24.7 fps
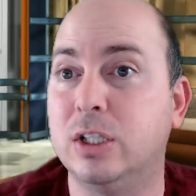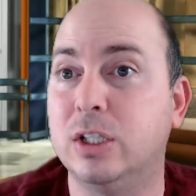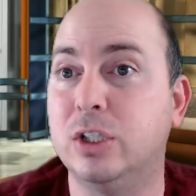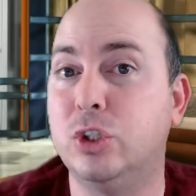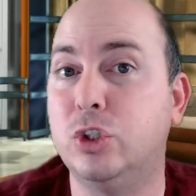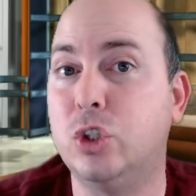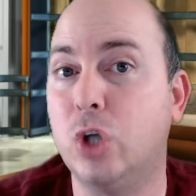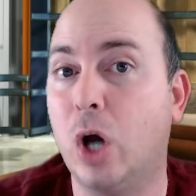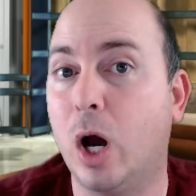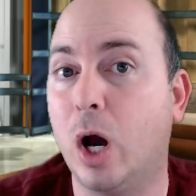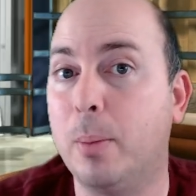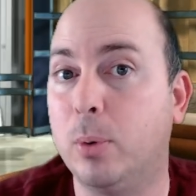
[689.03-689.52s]

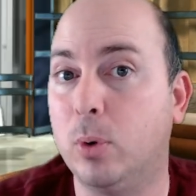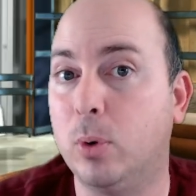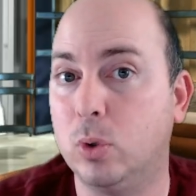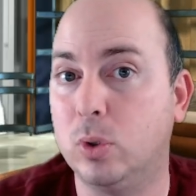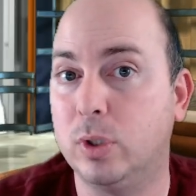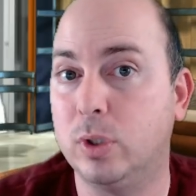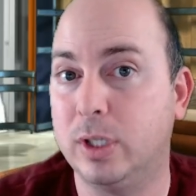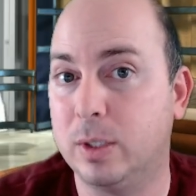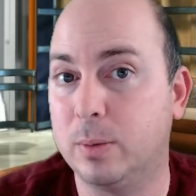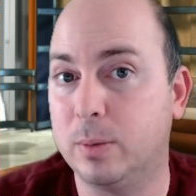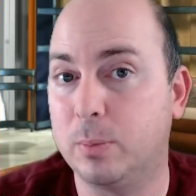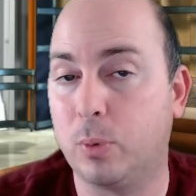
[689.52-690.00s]
double
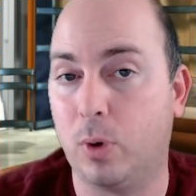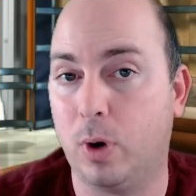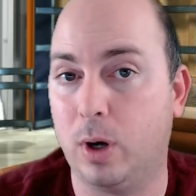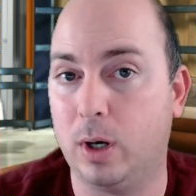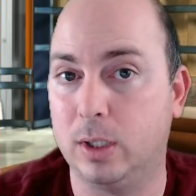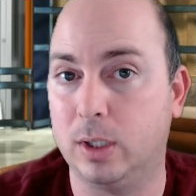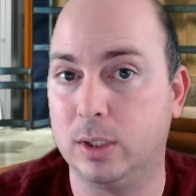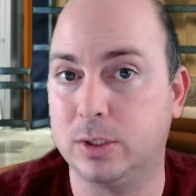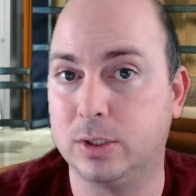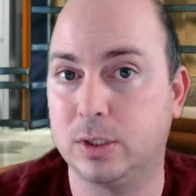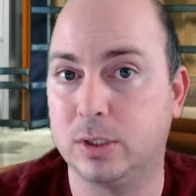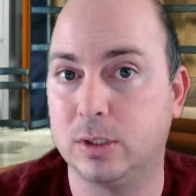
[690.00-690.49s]
in
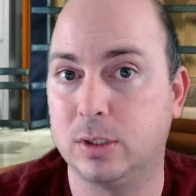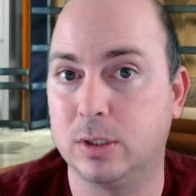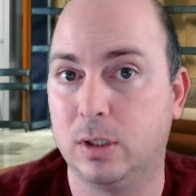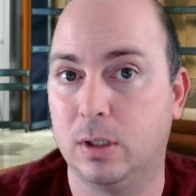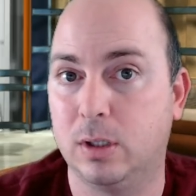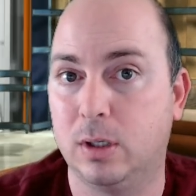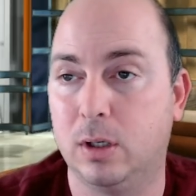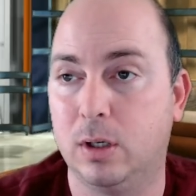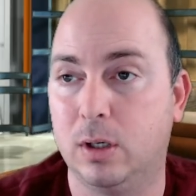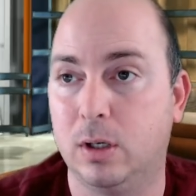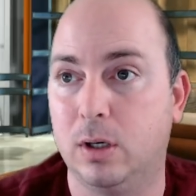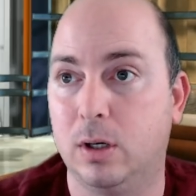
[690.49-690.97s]
price
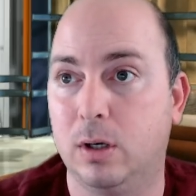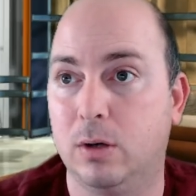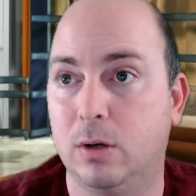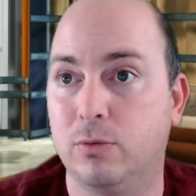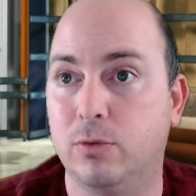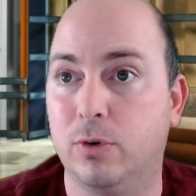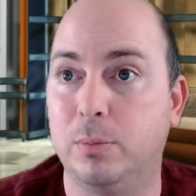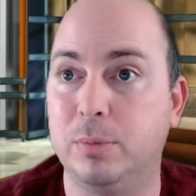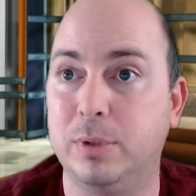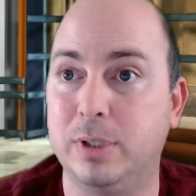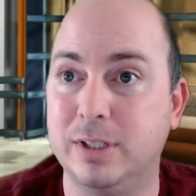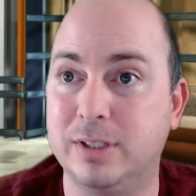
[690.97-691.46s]

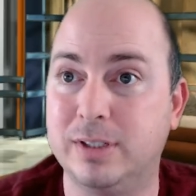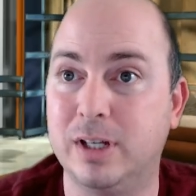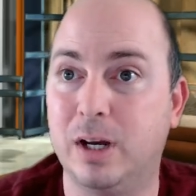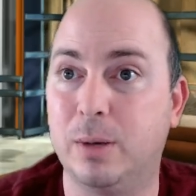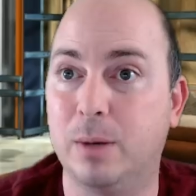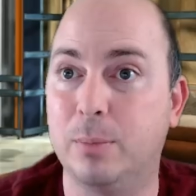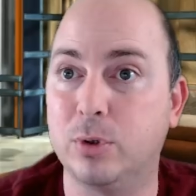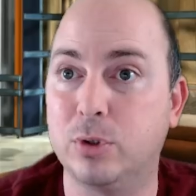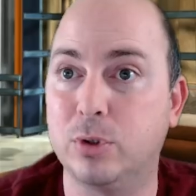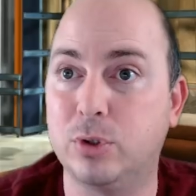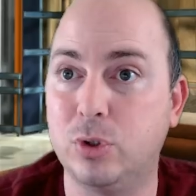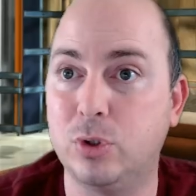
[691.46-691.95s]
from
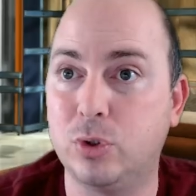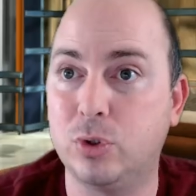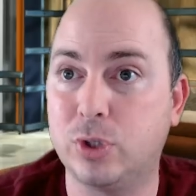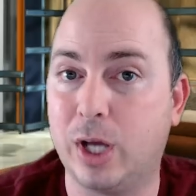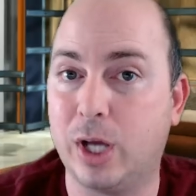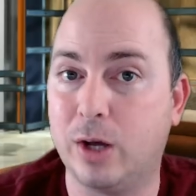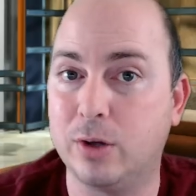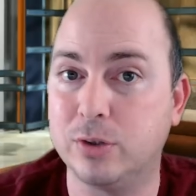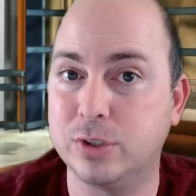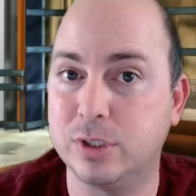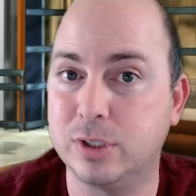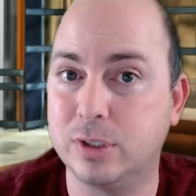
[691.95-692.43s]
December
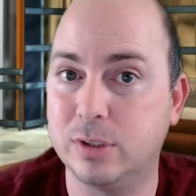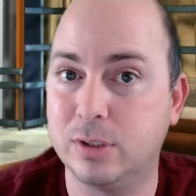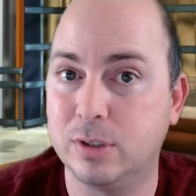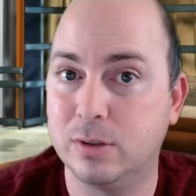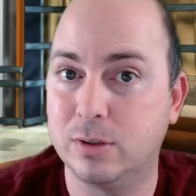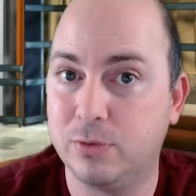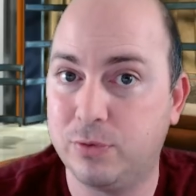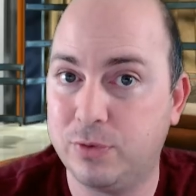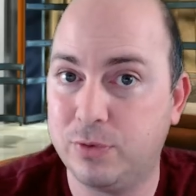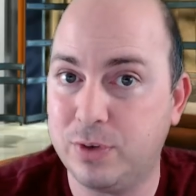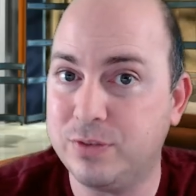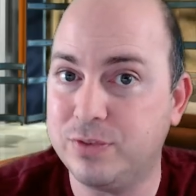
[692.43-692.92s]

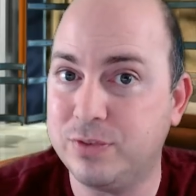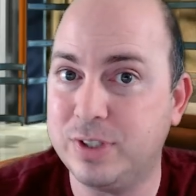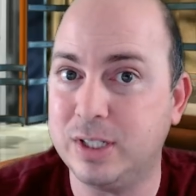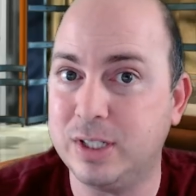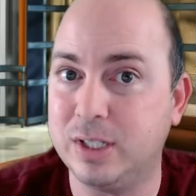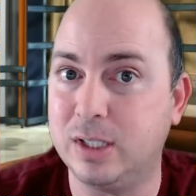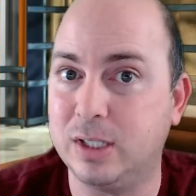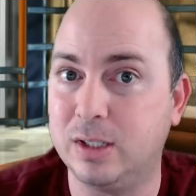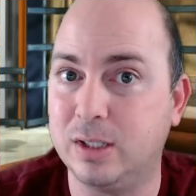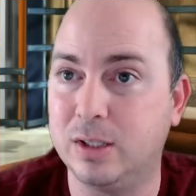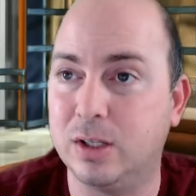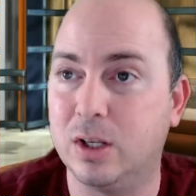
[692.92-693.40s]

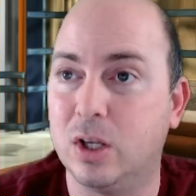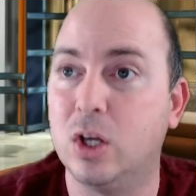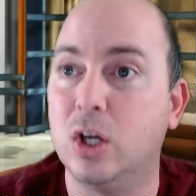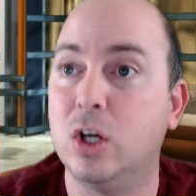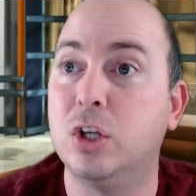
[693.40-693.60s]
2015